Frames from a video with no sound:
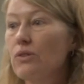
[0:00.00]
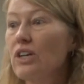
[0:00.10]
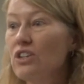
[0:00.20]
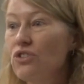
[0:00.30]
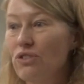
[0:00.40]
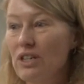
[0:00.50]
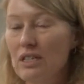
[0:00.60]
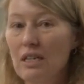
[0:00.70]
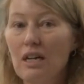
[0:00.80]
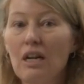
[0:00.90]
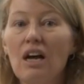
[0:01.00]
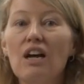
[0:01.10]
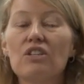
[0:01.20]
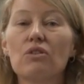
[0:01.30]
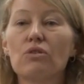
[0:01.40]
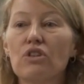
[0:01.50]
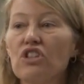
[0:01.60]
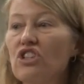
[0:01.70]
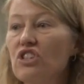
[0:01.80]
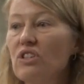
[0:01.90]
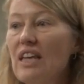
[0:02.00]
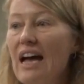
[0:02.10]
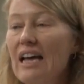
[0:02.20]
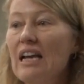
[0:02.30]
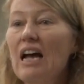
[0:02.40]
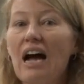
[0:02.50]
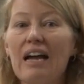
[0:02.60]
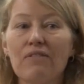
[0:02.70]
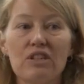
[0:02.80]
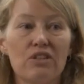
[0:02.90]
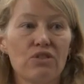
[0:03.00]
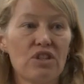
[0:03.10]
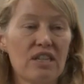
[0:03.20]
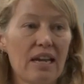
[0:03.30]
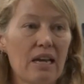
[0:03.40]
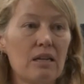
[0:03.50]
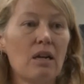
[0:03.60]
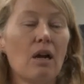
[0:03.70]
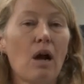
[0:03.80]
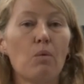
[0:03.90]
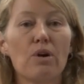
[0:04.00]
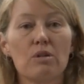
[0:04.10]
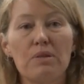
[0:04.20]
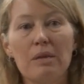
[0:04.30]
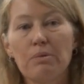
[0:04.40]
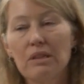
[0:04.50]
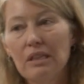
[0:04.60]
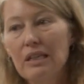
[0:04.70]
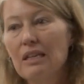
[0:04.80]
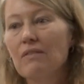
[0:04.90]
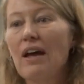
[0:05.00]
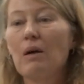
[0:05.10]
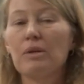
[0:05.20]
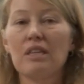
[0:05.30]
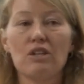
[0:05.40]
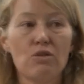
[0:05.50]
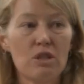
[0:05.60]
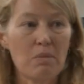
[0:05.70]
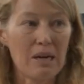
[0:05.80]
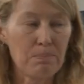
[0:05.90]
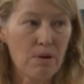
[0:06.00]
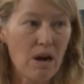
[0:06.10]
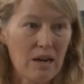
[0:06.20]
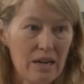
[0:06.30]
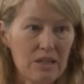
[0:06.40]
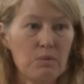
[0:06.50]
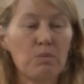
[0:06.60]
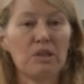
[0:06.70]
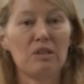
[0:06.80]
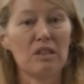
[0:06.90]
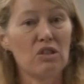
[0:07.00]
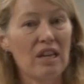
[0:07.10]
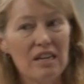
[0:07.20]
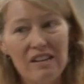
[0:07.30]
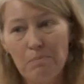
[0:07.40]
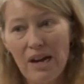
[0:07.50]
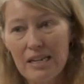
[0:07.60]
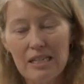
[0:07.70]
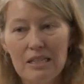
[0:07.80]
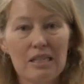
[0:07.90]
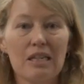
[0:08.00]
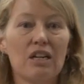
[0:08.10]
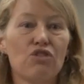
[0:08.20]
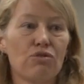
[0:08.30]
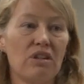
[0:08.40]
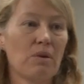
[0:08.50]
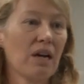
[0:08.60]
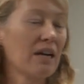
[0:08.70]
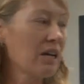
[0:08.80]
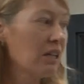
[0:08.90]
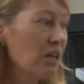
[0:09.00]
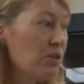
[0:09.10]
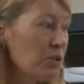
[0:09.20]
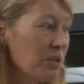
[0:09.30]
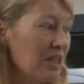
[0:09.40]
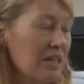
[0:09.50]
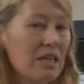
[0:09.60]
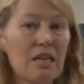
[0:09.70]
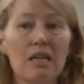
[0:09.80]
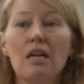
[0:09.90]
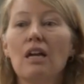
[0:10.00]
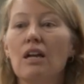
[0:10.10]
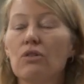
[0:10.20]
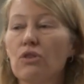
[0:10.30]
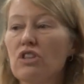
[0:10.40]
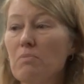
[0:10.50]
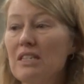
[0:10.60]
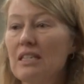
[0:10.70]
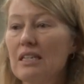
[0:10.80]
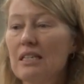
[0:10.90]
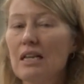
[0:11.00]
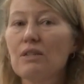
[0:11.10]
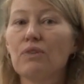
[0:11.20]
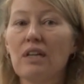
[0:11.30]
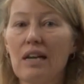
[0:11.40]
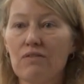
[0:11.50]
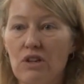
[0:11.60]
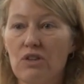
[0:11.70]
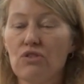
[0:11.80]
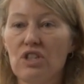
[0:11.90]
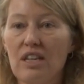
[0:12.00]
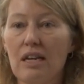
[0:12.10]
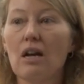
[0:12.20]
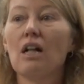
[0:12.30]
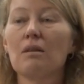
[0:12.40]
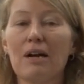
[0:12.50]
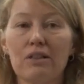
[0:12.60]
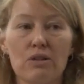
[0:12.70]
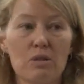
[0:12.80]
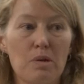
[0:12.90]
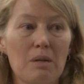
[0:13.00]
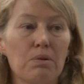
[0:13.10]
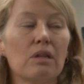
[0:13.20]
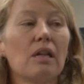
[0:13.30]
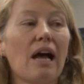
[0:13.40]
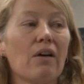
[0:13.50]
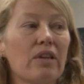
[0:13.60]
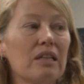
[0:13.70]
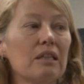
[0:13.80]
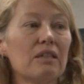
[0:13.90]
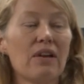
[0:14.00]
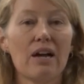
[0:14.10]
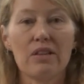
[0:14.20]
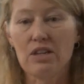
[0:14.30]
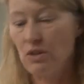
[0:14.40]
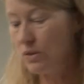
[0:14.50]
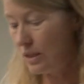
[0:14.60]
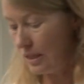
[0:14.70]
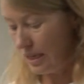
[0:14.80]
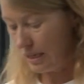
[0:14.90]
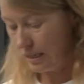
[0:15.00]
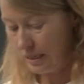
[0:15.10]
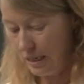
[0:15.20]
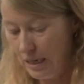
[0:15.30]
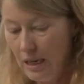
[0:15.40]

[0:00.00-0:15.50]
to other countries. So in order to do that, I have to understand, where do people live? How would they use my product? Do they need bikes in this country? What kind of clothes would they need? In order to be successful, I have to understand all about those people, how they live, how they use things.